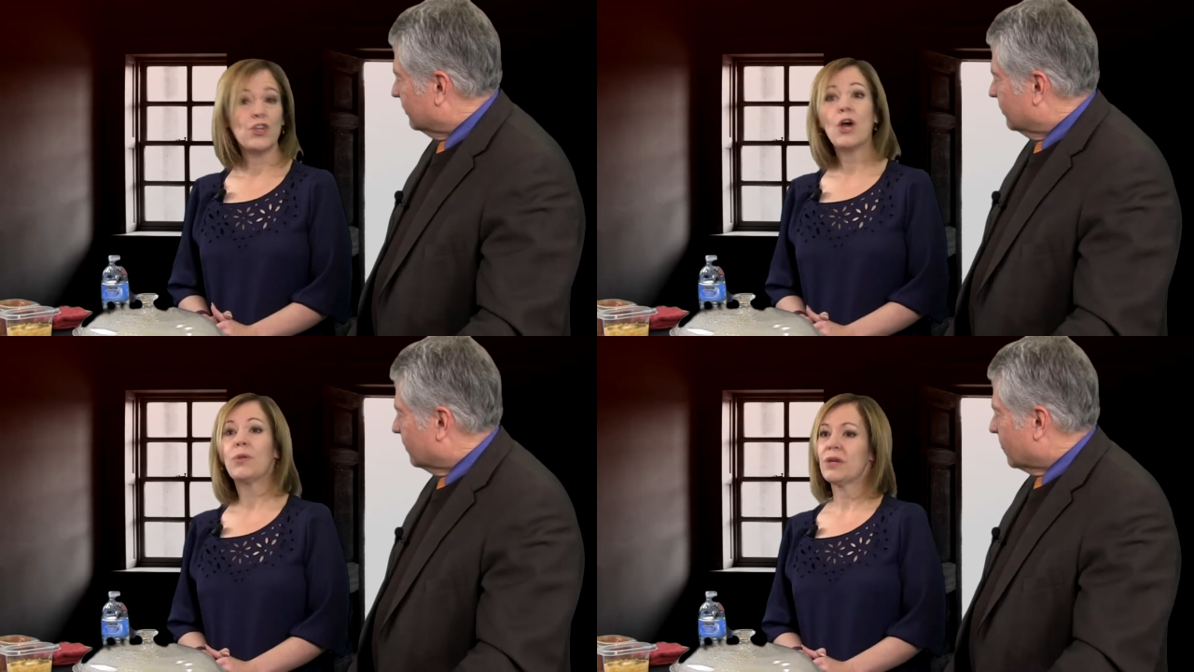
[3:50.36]

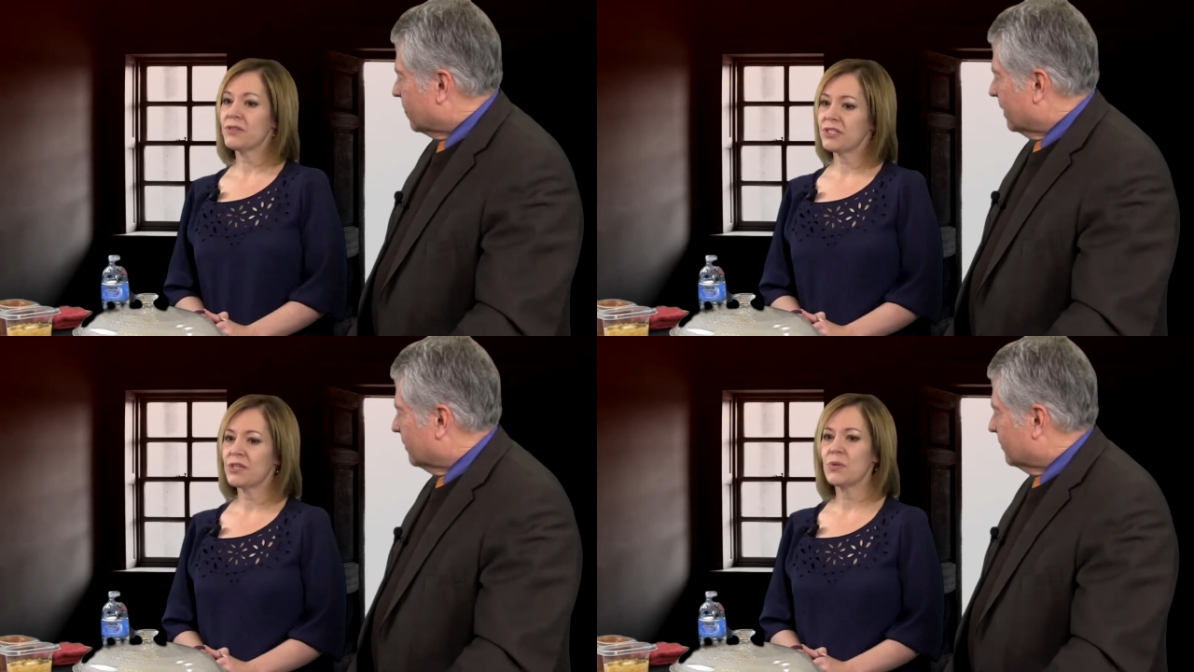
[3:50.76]
Speaker 1: No, they're
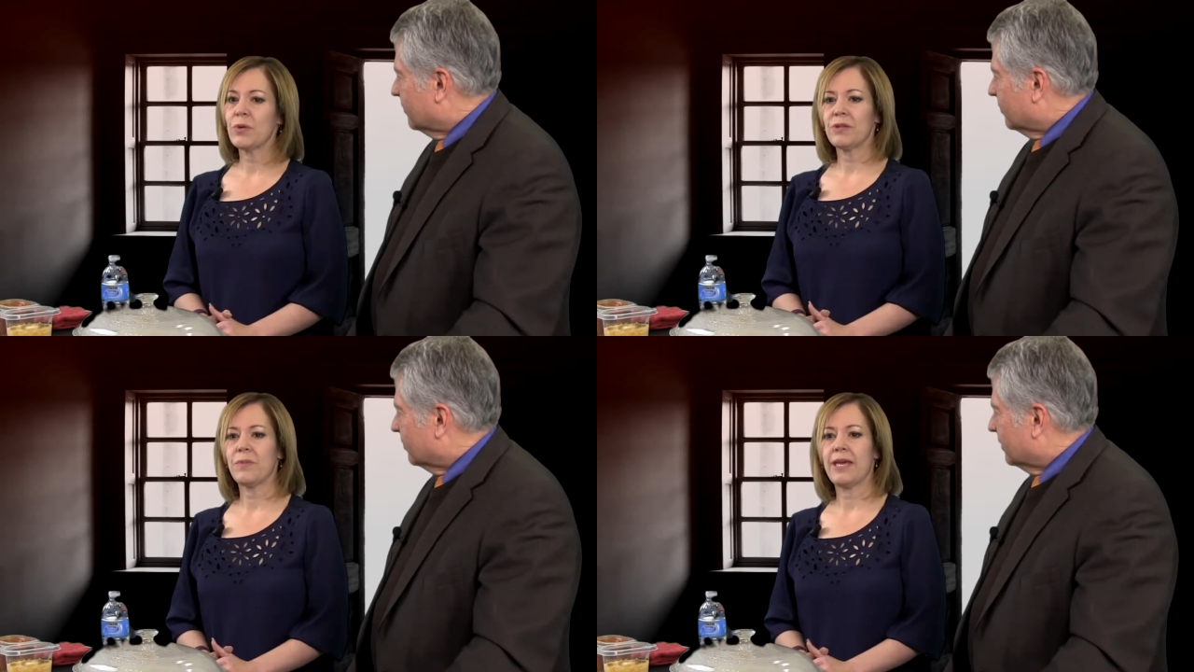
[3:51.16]
still
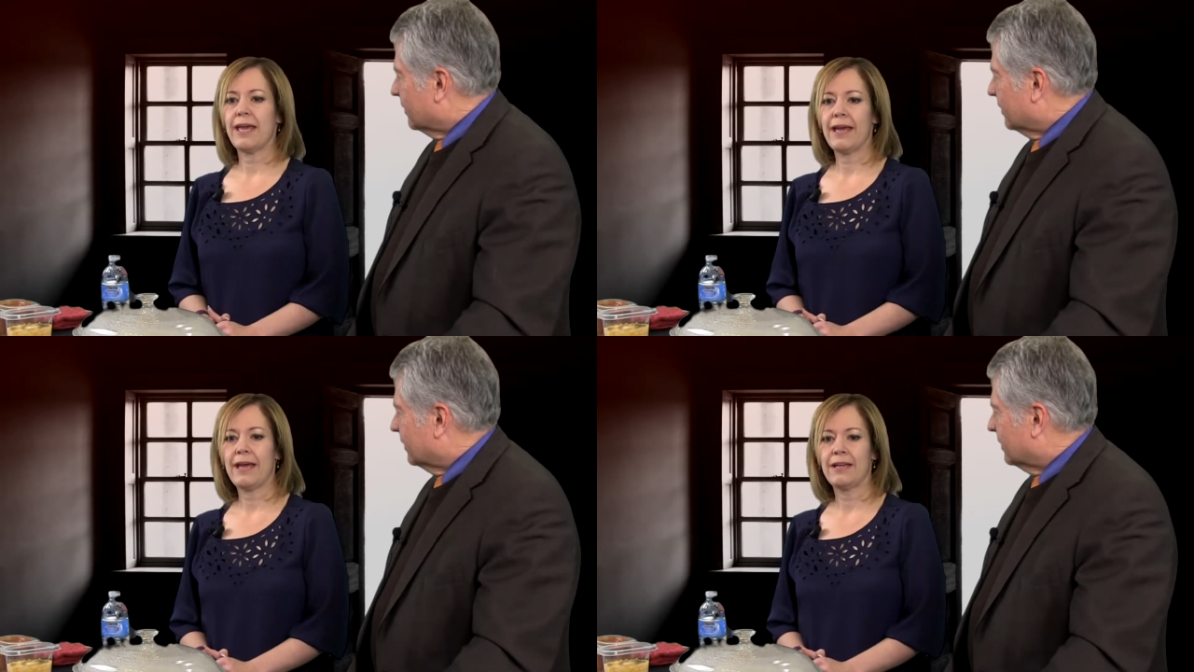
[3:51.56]
with me.
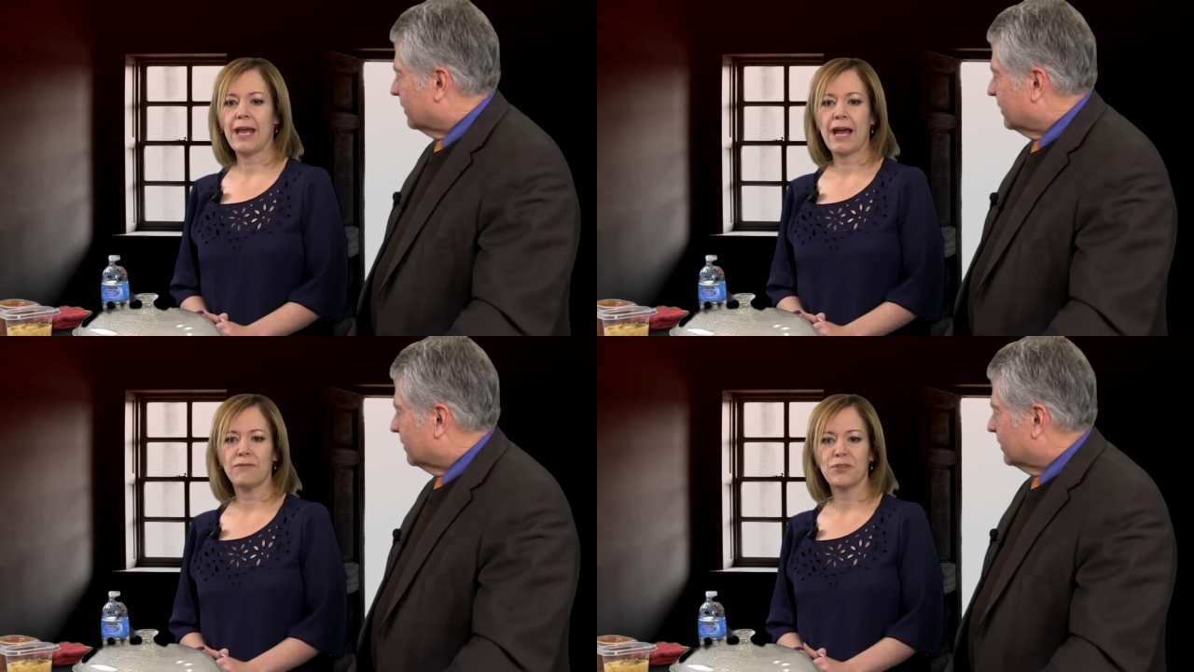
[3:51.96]
And
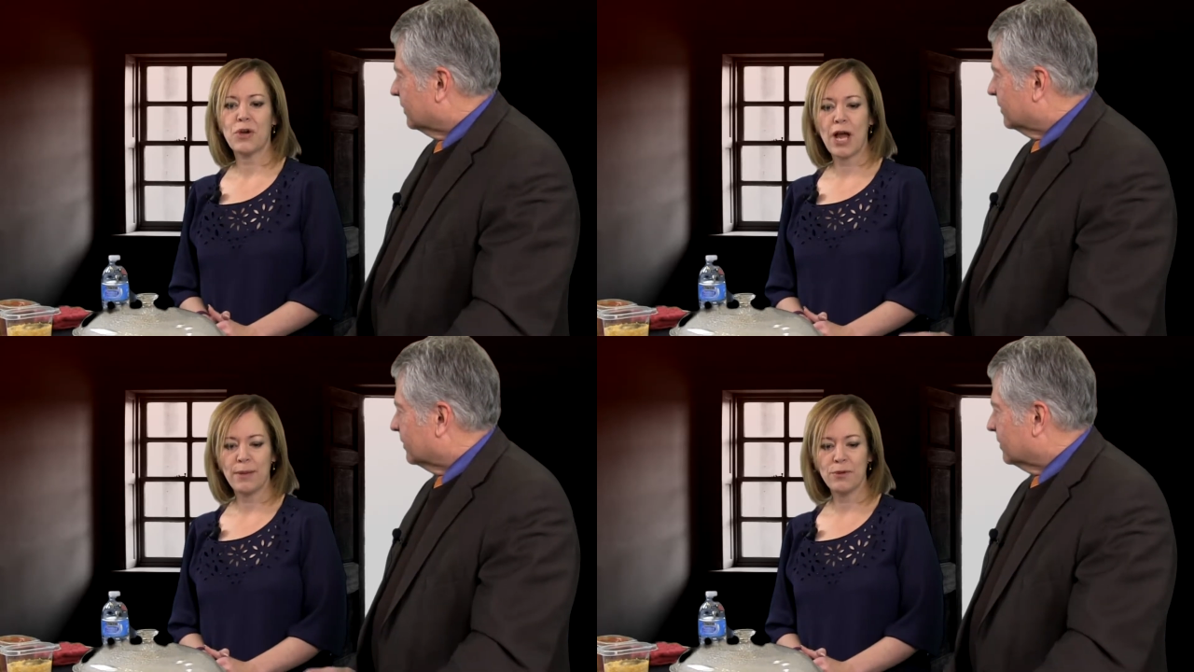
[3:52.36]
after
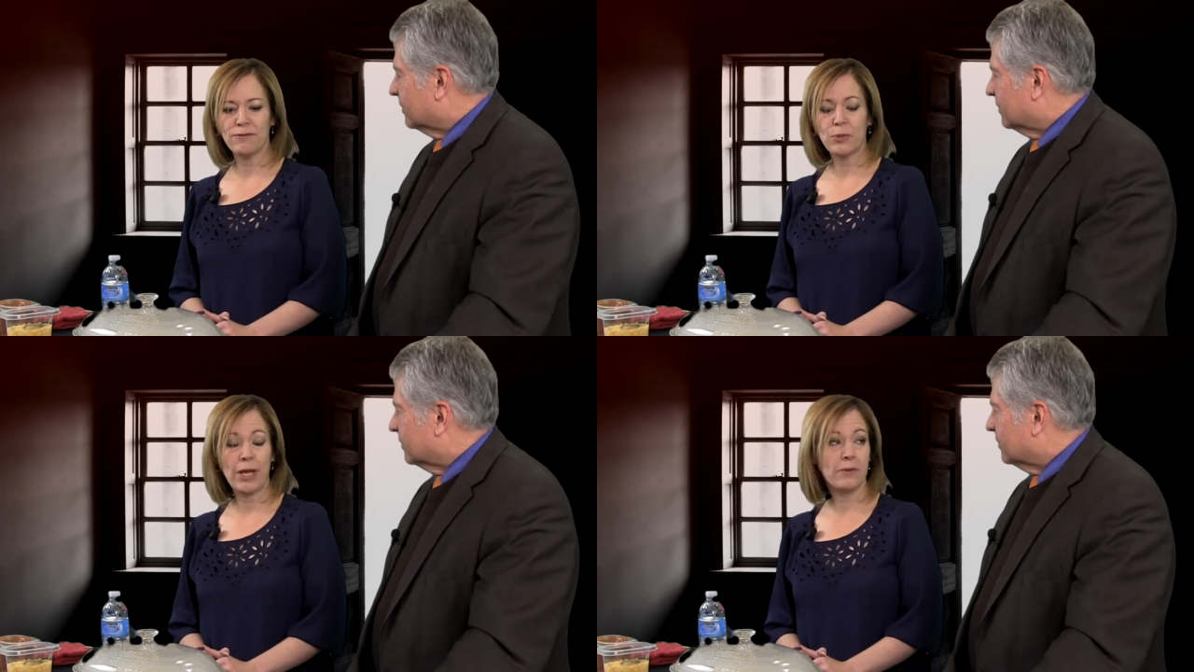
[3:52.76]
I moved
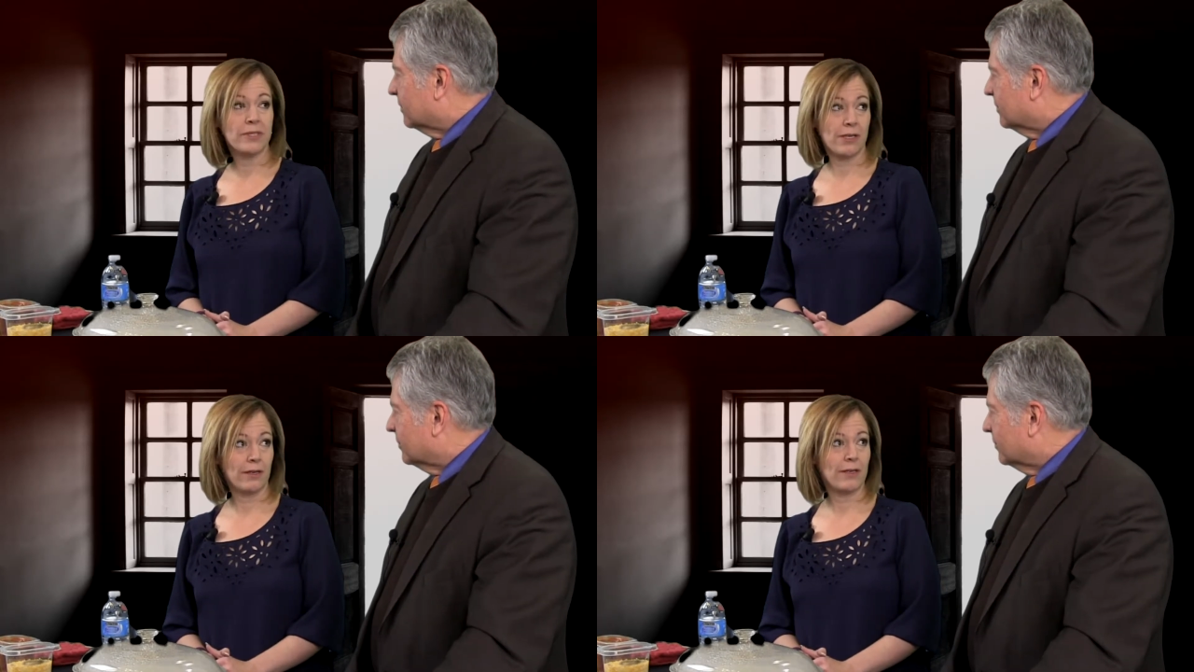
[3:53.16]
away, I was
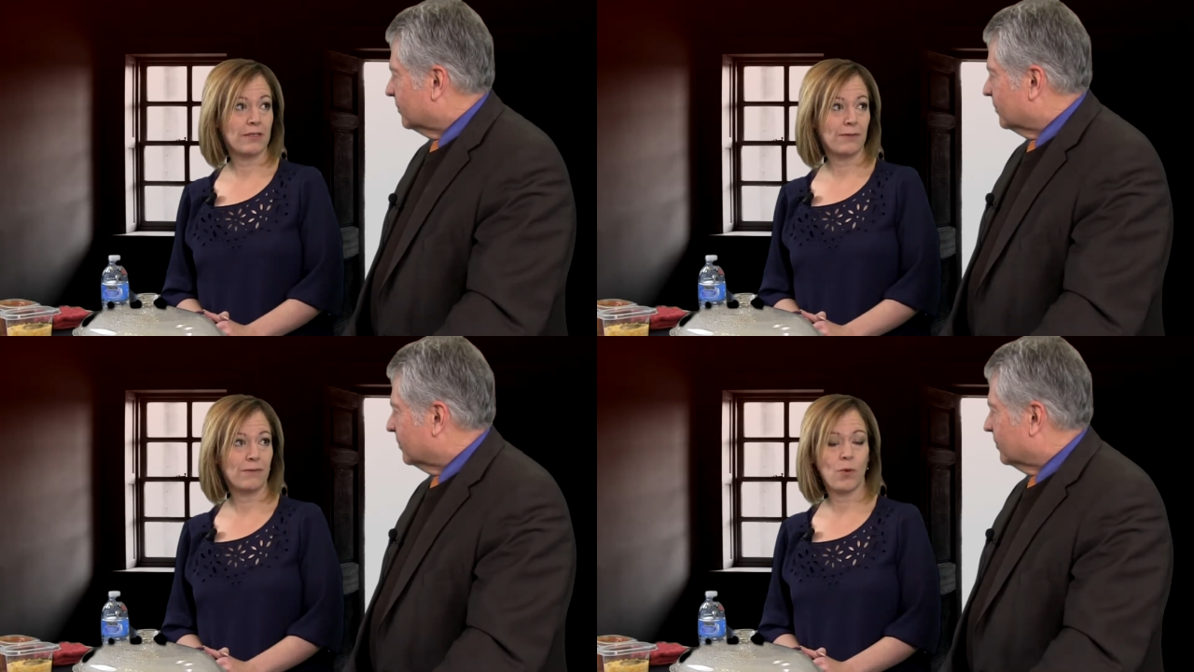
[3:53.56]
the youngest
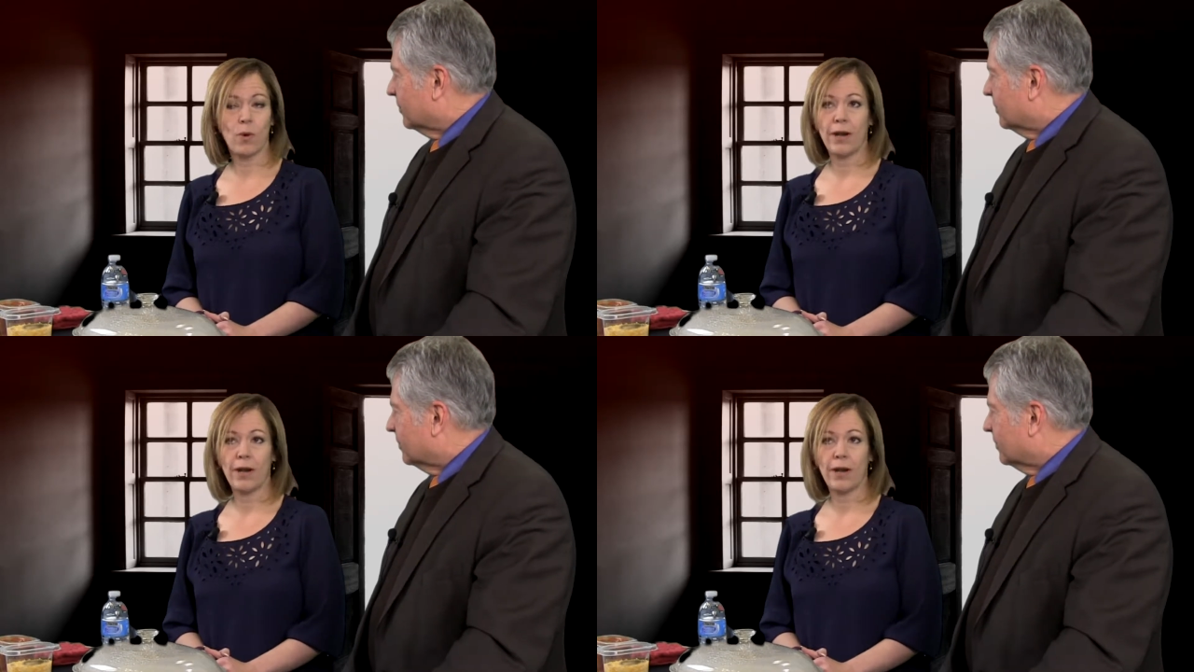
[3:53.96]
of 4.